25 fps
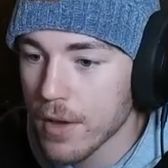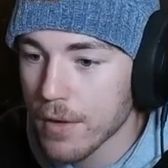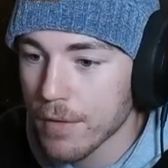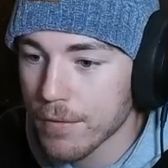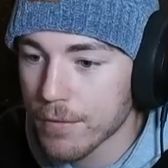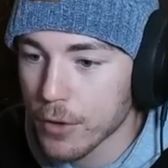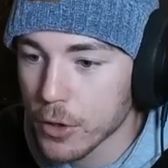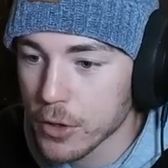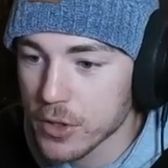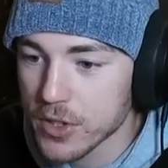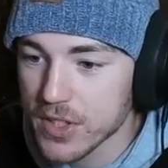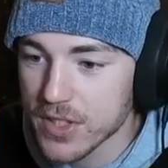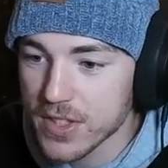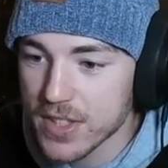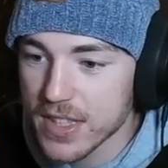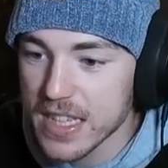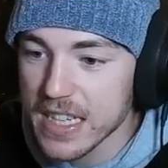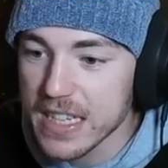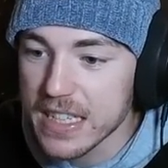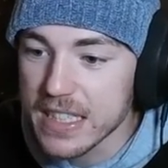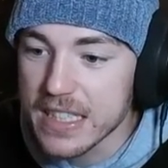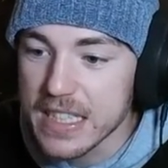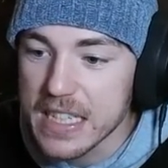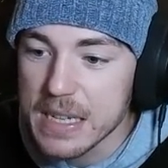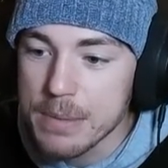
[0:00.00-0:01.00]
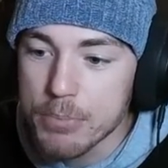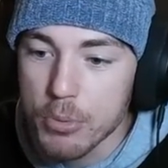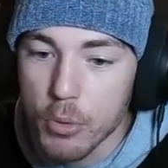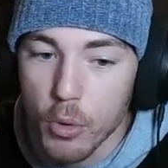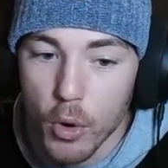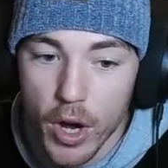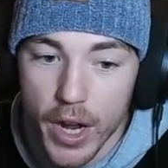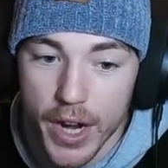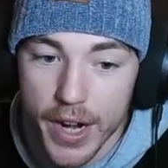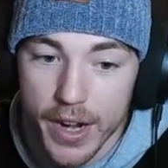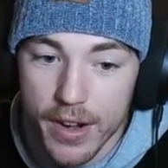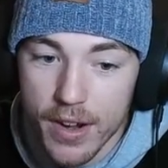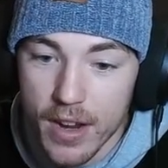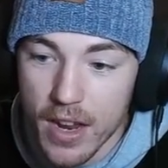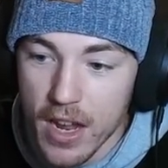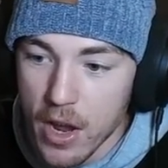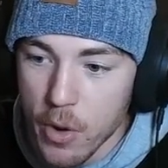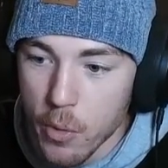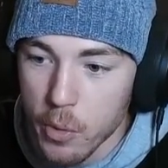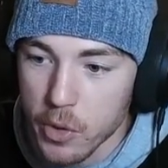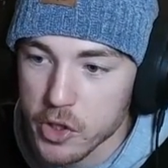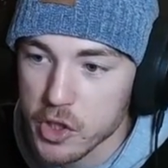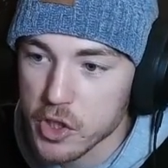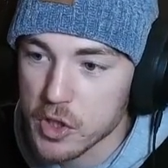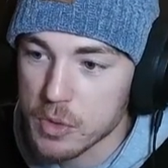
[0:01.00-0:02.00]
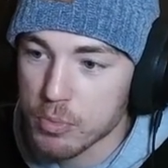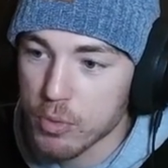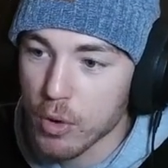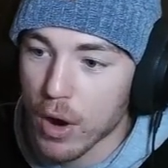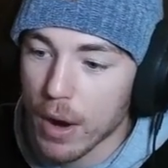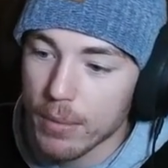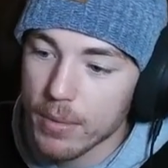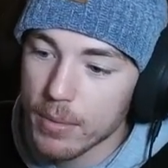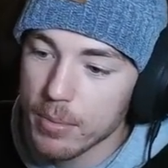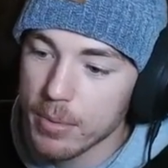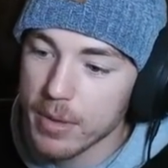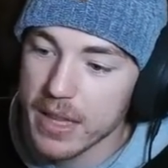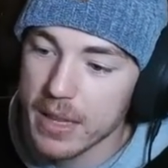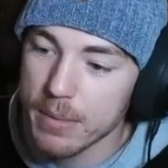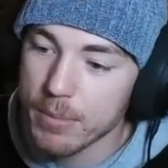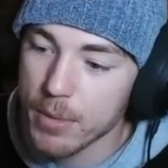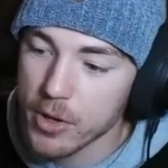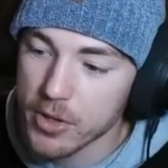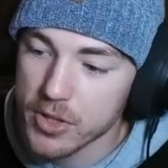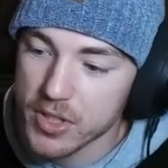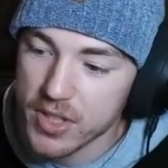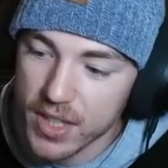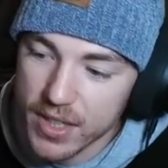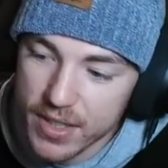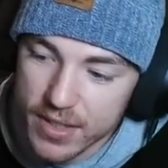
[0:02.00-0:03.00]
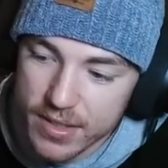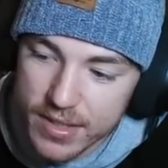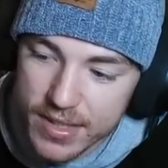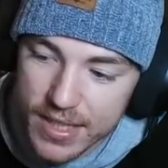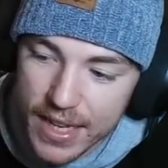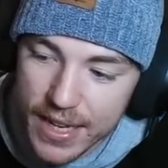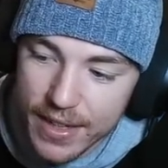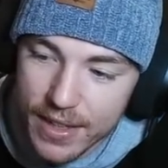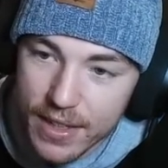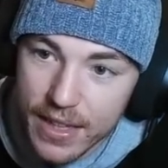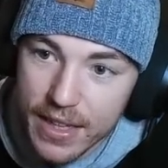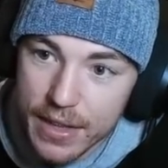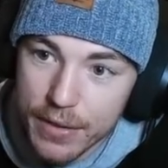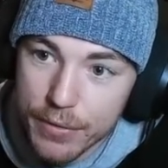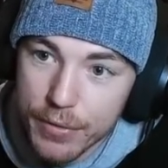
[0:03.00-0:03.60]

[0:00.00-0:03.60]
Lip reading: versus the Deep One, which is probably the most unsettling